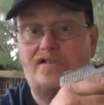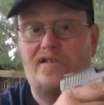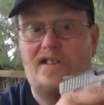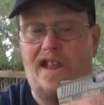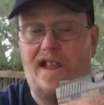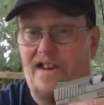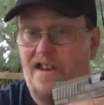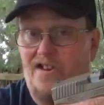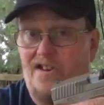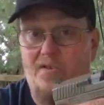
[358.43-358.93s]

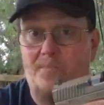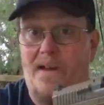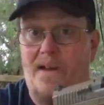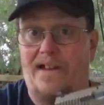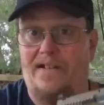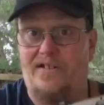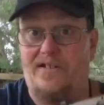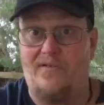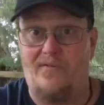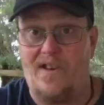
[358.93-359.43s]
and then you're
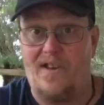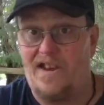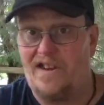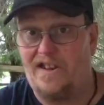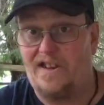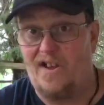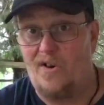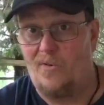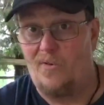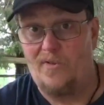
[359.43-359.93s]
back to ready to
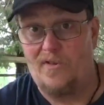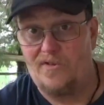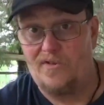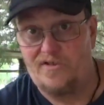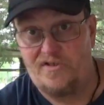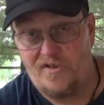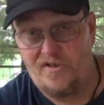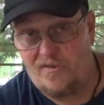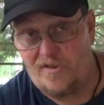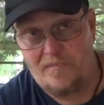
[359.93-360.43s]
go.
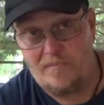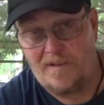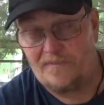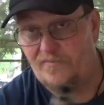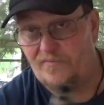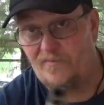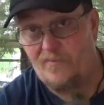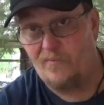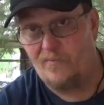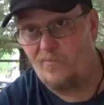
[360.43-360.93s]
You don't even have
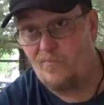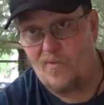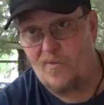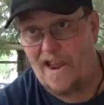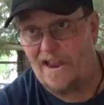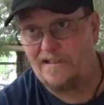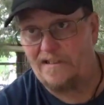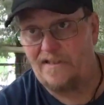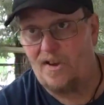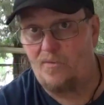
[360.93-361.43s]
to
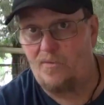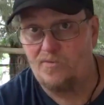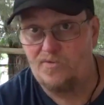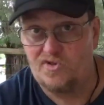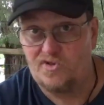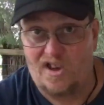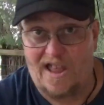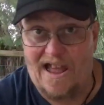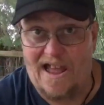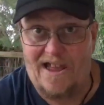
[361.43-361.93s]
rack the whole
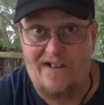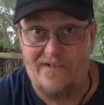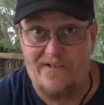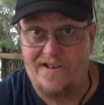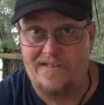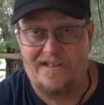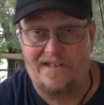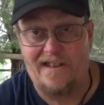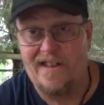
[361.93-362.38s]
slide or anything.